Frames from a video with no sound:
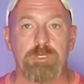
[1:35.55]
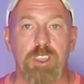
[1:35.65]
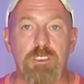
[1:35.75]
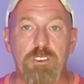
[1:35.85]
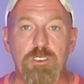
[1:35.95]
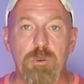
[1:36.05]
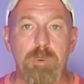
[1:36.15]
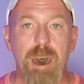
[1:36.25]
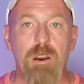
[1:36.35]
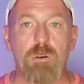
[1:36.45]
It's just a
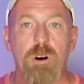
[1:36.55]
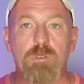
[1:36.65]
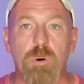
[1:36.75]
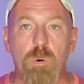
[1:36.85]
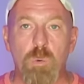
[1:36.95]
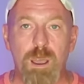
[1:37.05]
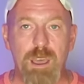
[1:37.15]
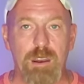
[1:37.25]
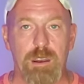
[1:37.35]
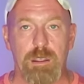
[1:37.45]
matter of
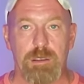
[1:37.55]
when.